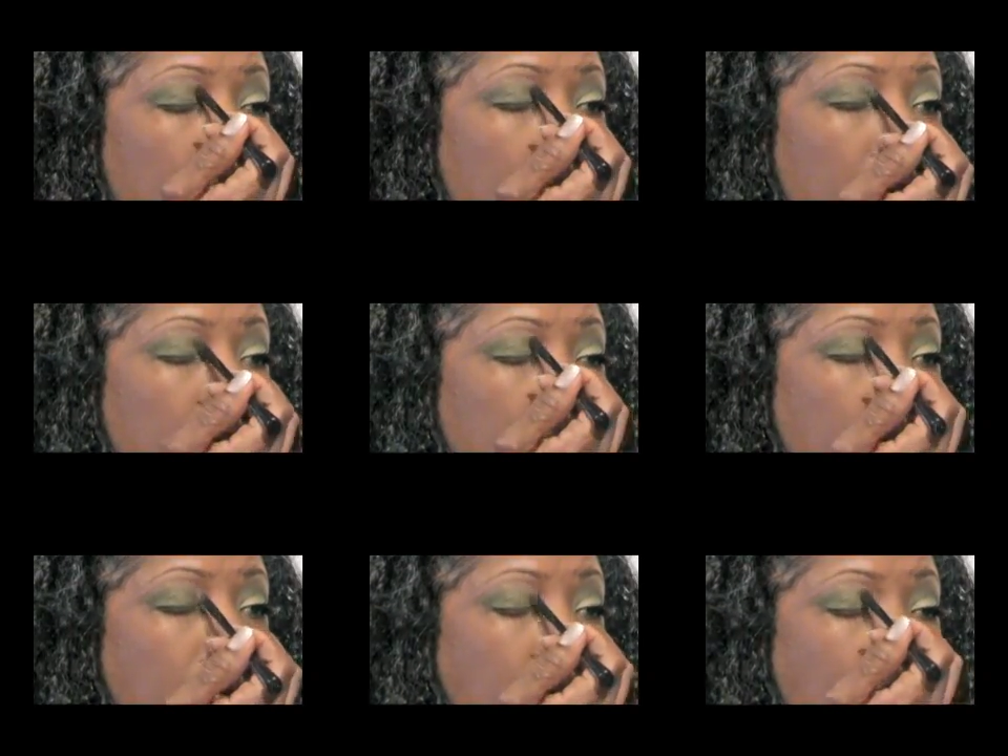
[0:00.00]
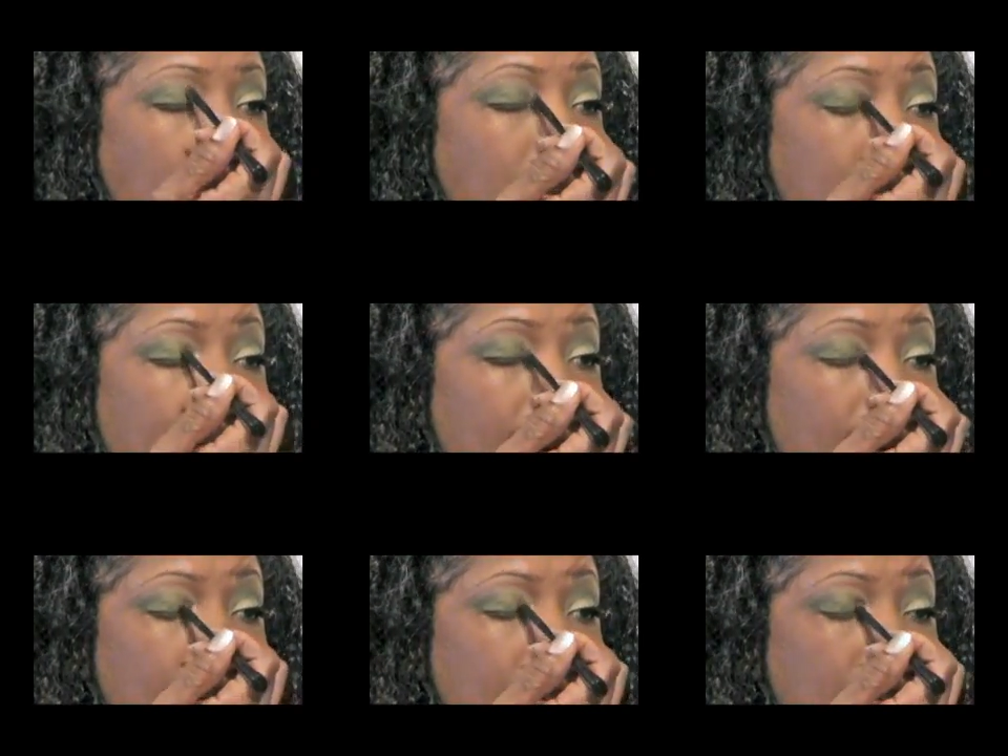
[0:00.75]
And this
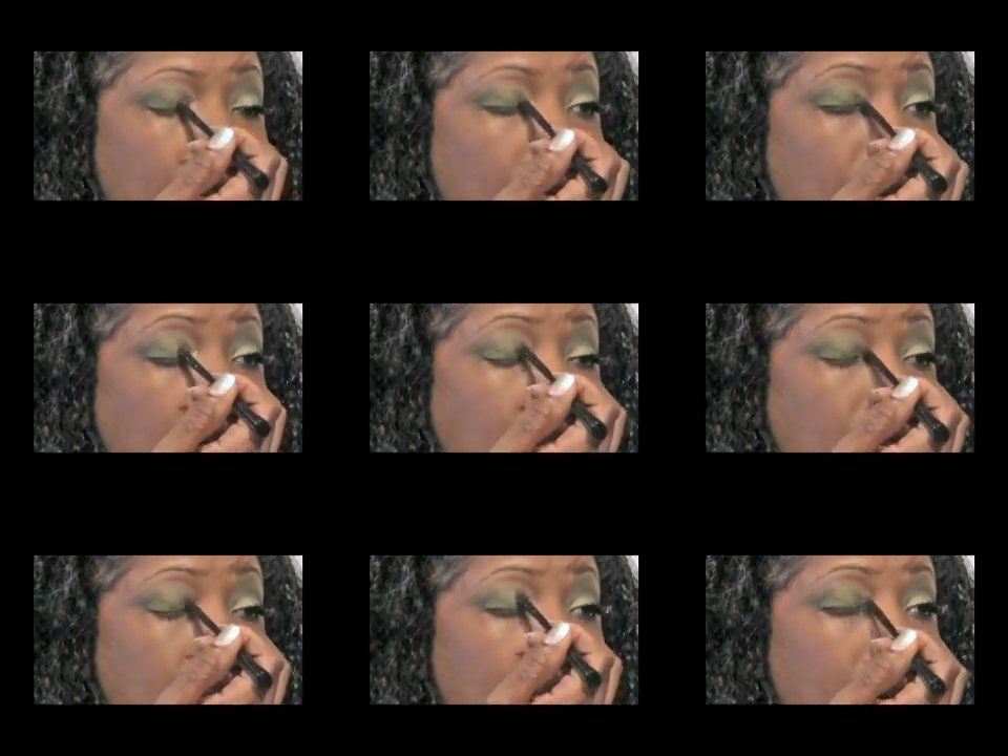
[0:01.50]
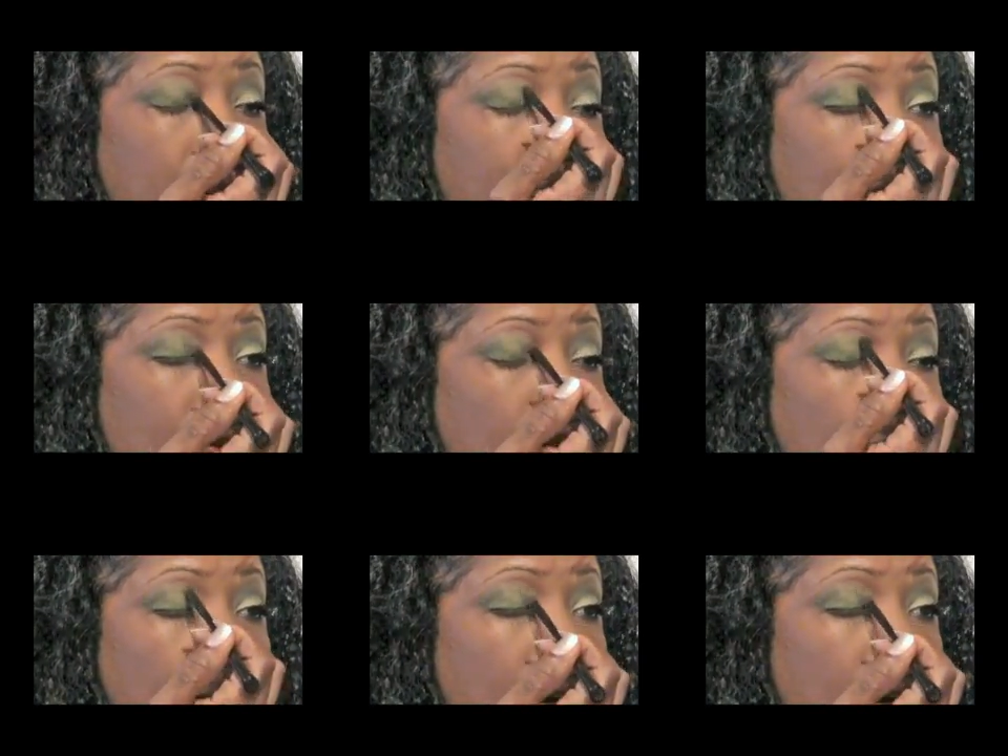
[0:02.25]
look was inspired by a YouTube